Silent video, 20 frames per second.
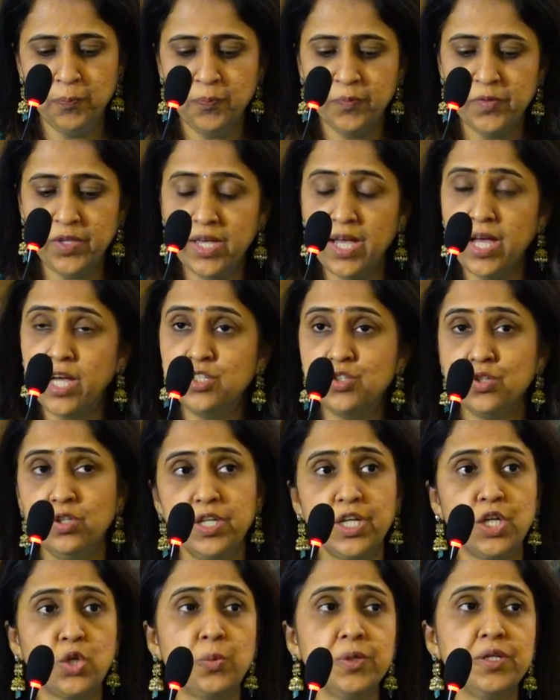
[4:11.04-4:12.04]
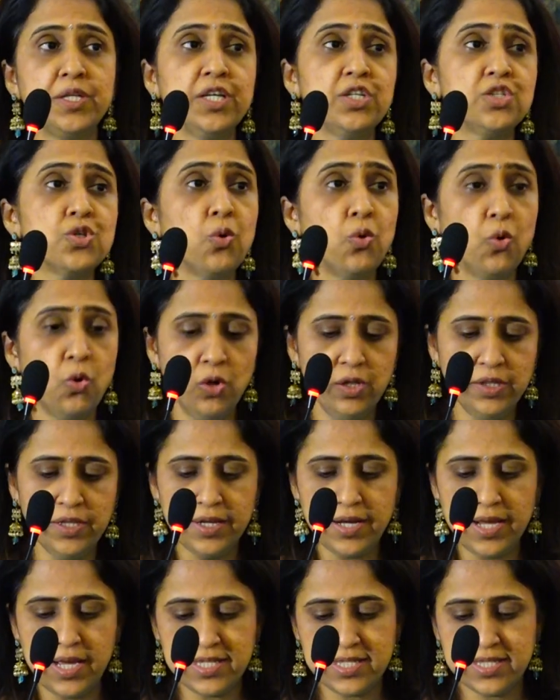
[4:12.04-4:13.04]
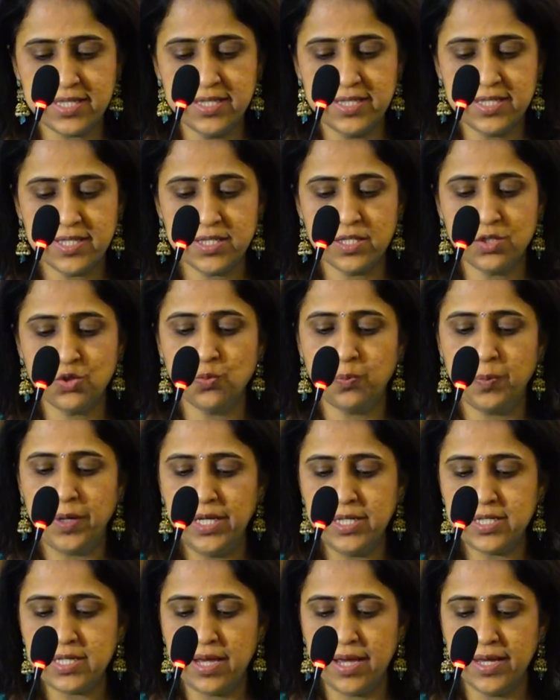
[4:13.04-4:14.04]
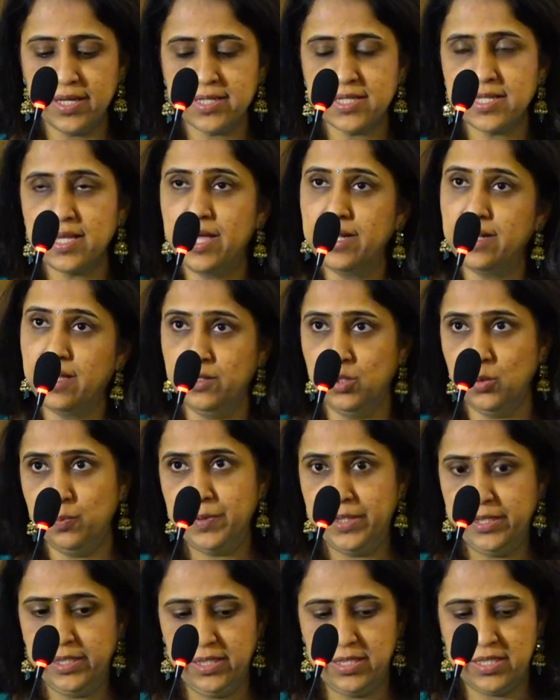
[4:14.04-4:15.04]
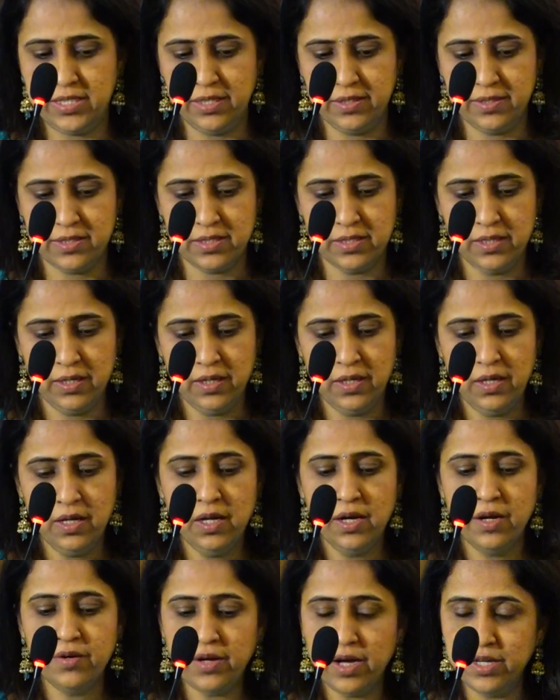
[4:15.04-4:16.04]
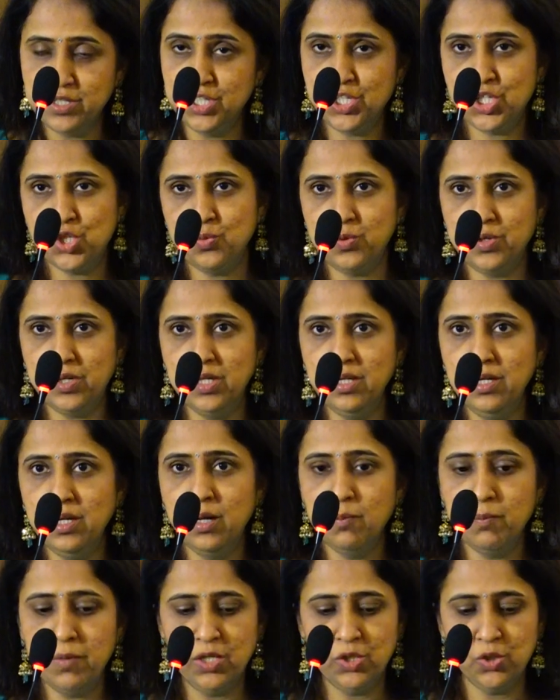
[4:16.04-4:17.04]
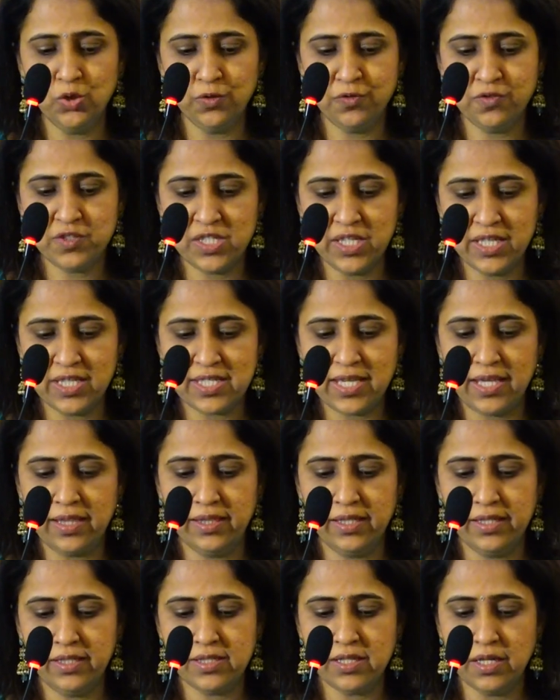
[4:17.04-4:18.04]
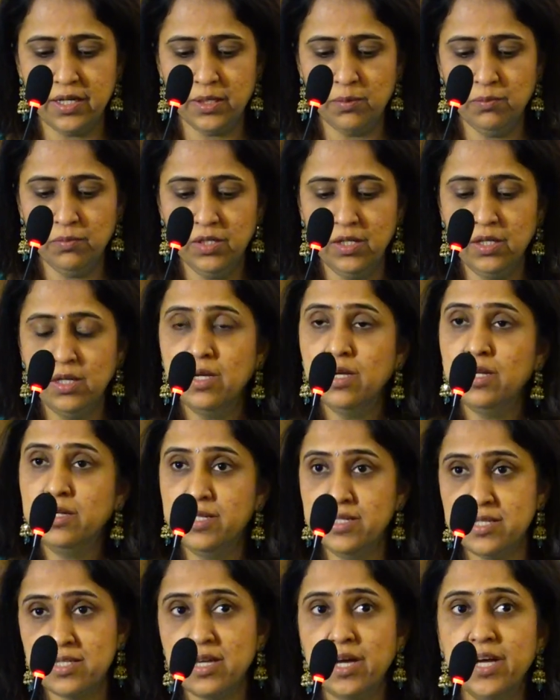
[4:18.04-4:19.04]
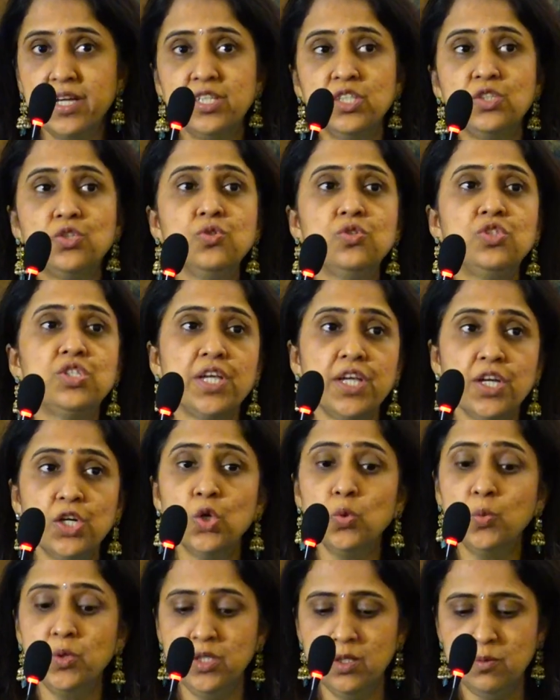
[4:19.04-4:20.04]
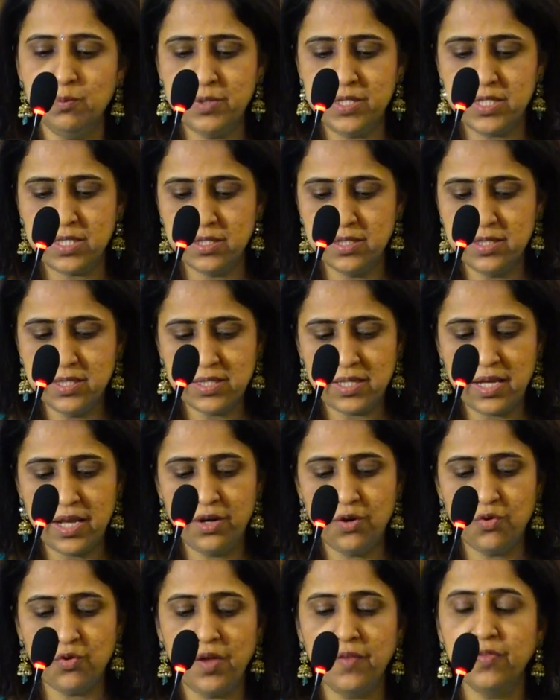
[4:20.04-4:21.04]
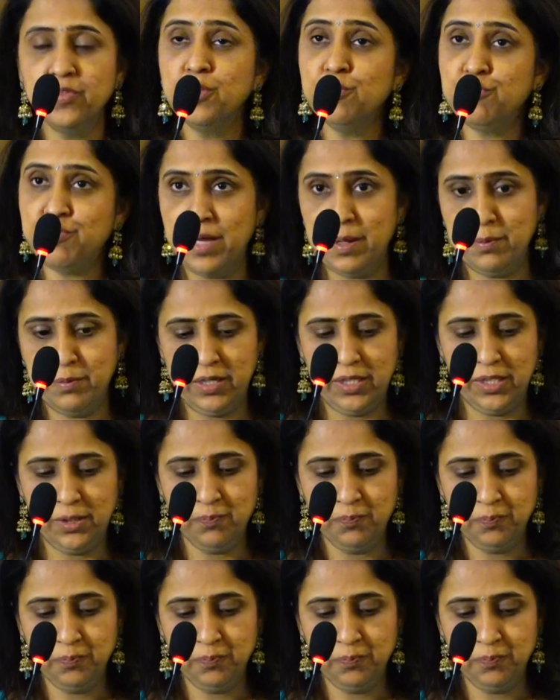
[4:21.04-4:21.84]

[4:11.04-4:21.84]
They had to liquidate all their assets to pay tax and other penalties. Rajeshwari, a mother of 6 at that time, decided to take over the business and run the family.